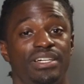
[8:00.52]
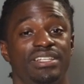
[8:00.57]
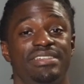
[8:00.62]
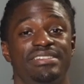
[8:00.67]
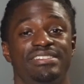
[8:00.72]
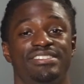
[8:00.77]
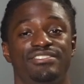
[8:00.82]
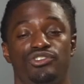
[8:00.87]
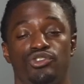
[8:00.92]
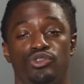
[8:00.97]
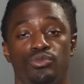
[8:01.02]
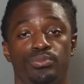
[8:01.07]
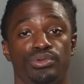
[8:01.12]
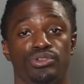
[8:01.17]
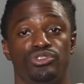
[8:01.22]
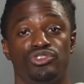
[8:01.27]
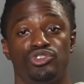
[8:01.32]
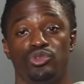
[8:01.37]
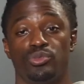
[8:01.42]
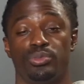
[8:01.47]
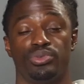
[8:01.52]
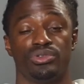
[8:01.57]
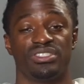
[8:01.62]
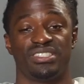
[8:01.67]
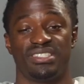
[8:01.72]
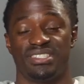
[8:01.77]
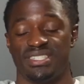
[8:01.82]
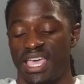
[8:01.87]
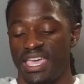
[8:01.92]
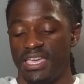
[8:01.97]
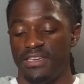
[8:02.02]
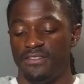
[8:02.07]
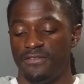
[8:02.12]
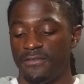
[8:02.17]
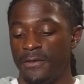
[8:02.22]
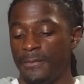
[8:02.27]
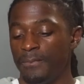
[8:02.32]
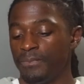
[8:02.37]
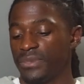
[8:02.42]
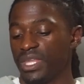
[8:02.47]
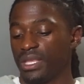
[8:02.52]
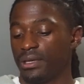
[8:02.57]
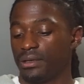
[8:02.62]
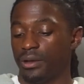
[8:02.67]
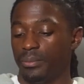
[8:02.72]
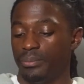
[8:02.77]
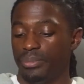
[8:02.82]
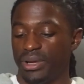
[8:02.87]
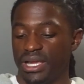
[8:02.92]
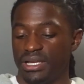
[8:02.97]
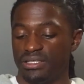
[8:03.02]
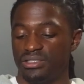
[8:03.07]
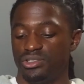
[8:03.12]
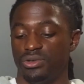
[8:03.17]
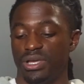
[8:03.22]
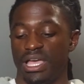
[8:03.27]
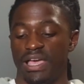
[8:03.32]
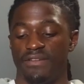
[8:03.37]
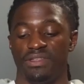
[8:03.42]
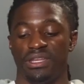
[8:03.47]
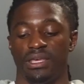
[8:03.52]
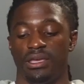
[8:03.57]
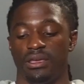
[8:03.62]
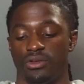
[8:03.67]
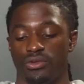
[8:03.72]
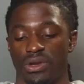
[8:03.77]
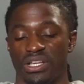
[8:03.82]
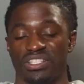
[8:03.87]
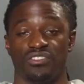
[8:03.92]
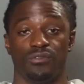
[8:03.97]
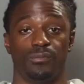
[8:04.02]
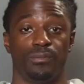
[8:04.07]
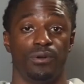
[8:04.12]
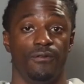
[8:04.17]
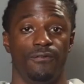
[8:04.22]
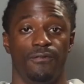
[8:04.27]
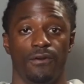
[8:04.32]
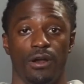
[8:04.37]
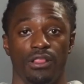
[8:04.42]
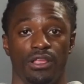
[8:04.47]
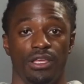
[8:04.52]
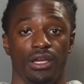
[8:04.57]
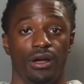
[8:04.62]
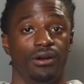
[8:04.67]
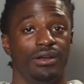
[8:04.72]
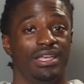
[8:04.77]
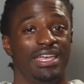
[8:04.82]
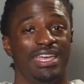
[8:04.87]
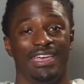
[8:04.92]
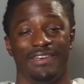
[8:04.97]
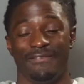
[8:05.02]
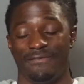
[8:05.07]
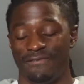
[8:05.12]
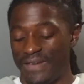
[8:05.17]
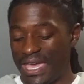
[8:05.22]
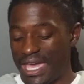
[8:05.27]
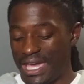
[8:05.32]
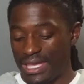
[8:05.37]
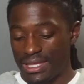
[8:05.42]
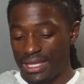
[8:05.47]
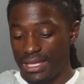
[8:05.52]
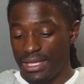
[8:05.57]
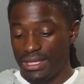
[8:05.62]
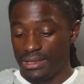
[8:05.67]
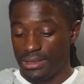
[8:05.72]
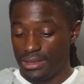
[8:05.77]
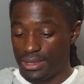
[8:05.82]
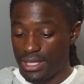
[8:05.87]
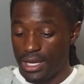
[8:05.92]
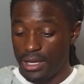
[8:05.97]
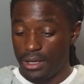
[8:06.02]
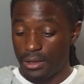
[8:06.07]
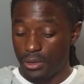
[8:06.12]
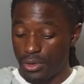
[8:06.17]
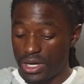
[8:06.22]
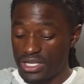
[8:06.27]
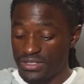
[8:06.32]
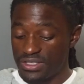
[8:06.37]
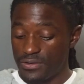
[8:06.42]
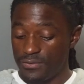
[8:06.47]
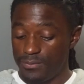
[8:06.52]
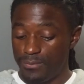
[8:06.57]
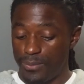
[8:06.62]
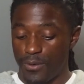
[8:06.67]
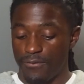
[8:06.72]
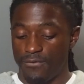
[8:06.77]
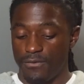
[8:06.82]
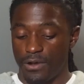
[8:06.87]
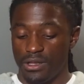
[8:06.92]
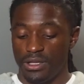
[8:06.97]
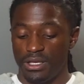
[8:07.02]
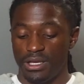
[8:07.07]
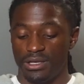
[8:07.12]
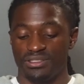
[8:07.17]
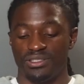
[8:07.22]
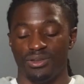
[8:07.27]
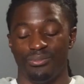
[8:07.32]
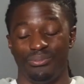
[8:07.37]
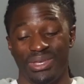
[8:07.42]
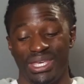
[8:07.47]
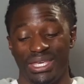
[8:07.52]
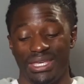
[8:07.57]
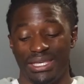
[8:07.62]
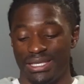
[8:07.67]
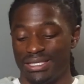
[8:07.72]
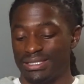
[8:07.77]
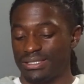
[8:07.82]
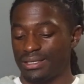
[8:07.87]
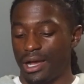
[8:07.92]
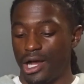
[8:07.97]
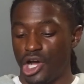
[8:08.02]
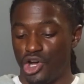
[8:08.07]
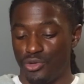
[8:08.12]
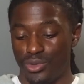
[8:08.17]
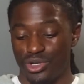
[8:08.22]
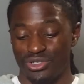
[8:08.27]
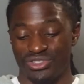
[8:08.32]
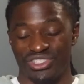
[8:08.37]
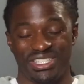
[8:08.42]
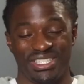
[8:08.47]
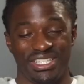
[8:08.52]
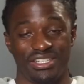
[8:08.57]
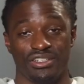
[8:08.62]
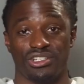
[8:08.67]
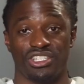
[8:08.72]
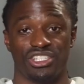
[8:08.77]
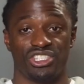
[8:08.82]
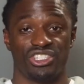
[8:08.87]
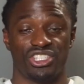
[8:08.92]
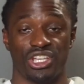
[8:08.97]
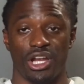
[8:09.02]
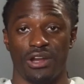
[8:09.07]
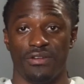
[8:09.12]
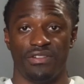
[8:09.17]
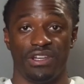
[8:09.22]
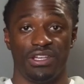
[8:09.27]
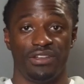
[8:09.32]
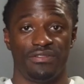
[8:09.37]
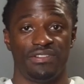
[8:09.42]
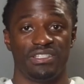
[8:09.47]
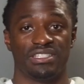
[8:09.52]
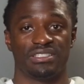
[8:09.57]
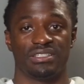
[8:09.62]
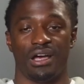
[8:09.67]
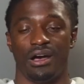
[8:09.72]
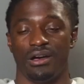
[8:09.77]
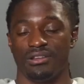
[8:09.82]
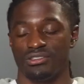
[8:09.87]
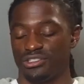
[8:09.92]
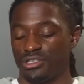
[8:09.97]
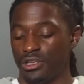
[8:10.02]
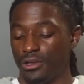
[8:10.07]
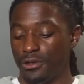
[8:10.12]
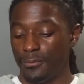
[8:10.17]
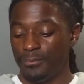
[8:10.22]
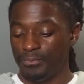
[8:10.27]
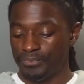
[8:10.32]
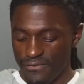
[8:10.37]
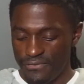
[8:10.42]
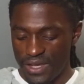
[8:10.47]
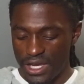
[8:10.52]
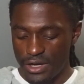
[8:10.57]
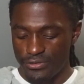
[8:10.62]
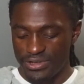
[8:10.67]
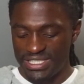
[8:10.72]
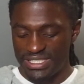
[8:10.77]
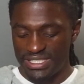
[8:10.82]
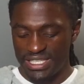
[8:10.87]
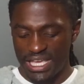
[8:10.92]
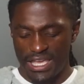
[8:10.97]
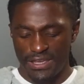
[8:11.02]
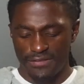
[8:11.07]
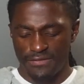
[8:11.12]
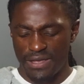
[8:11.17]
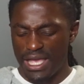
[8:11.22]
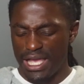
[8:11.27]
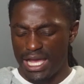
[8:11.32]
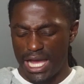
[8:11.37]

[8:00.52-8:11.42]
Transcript: but it's super, super safe compared to having an aggressive portfolio. In fact, their aggressive portfolio to me is almost still conservative. It's also very safe.